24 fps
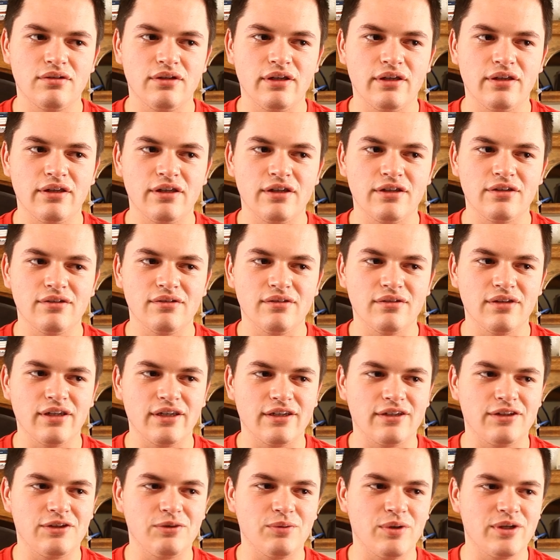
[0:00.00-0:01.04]
and then,
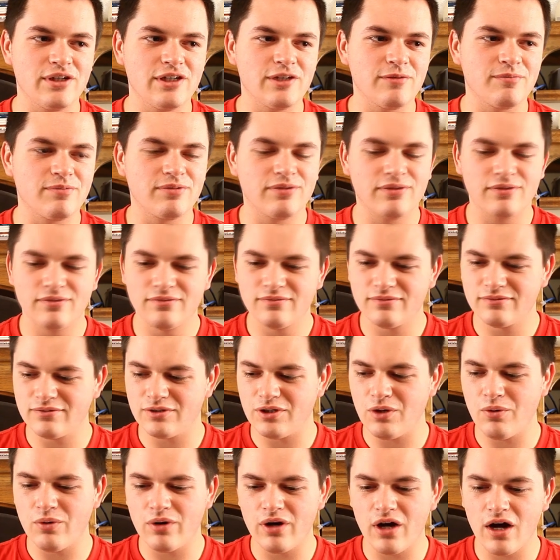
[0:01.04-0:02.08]
like, you end up
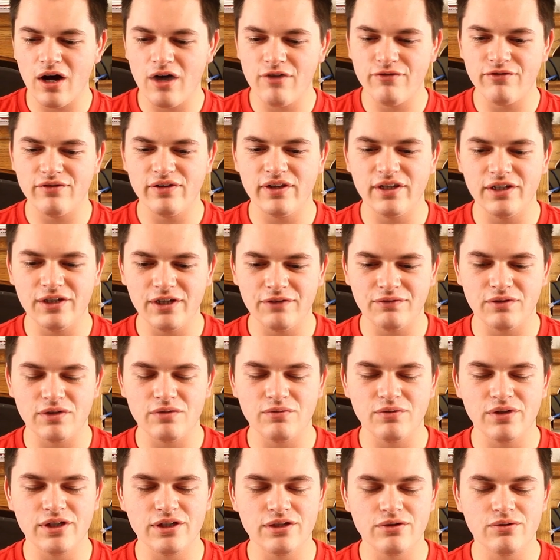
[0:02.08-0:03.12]
going off and then you have to
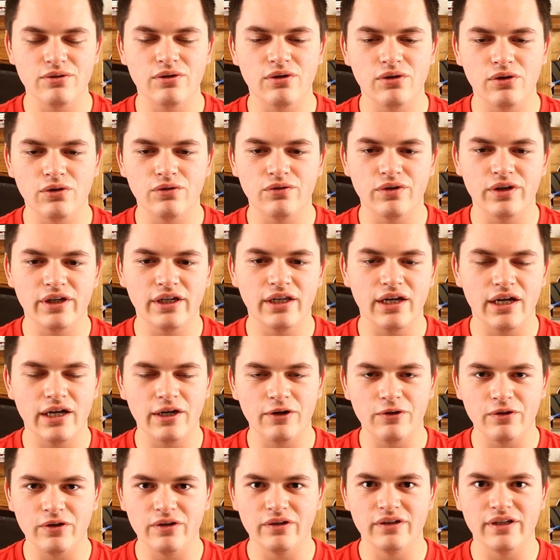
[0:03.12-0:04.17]
redo it all over again. I
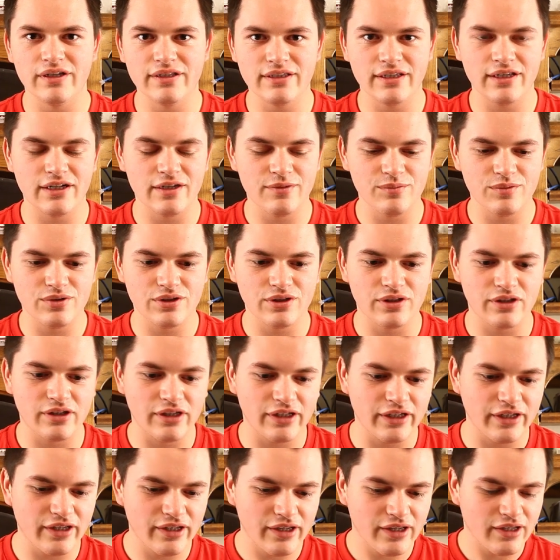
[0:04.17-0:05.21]
realize that, I'm
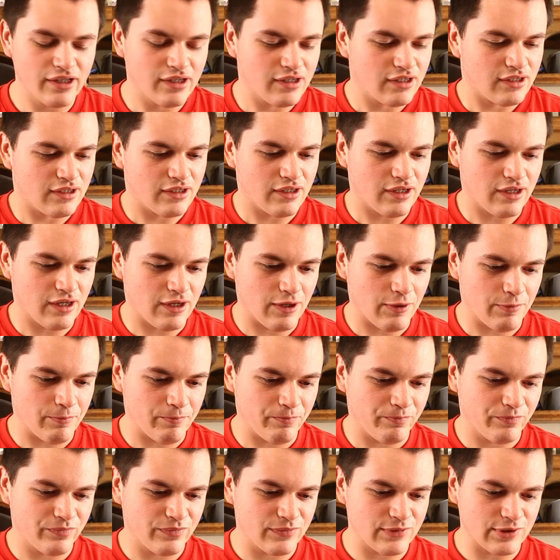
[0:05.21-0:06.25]
sorry. So I'm
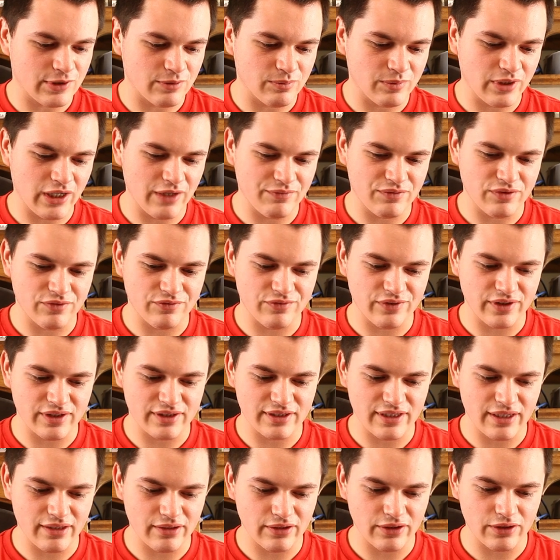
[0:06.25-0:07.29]
gonna have to fix
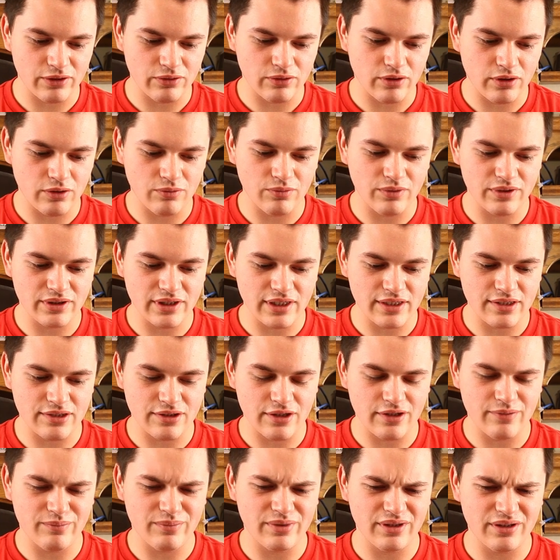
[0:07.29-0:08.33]
that later on once I
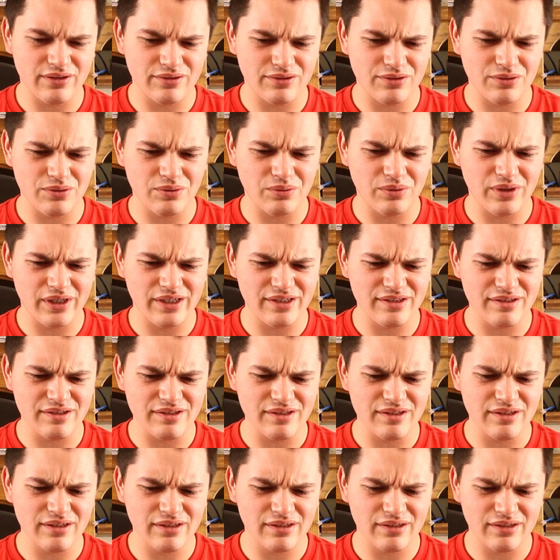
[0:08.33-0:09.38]
stop being so
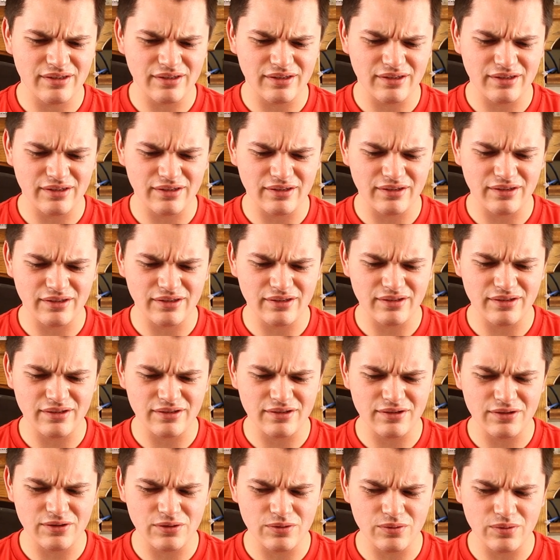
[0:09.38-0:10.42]
lazy and get to
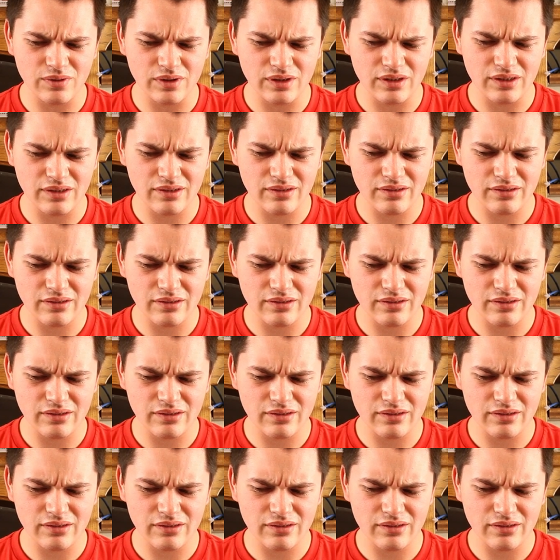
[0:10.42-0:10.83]
do it.